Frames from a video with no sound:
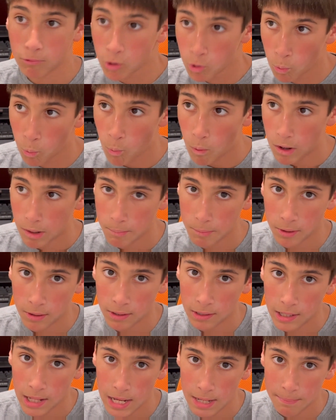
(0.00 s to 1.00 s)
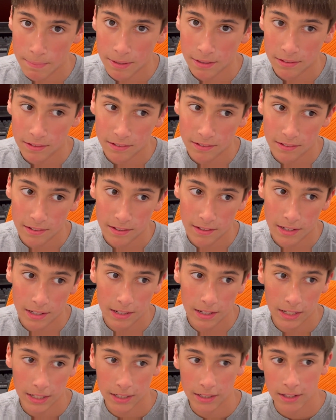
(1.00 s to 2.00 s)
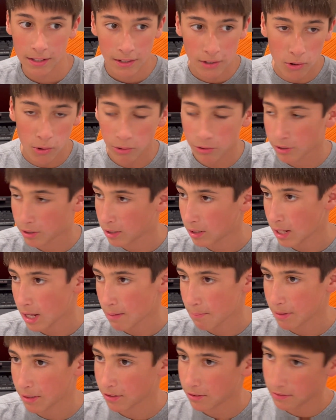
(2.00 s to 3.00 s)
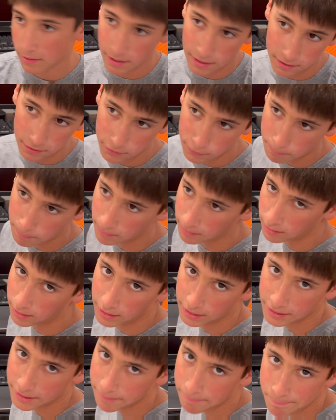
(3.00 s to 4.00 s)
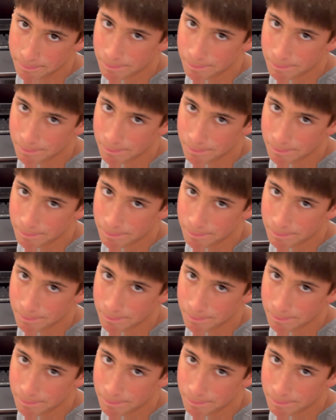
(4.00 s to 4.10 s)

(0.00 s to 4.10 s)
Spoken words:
warmer climates, and then like colder climates but like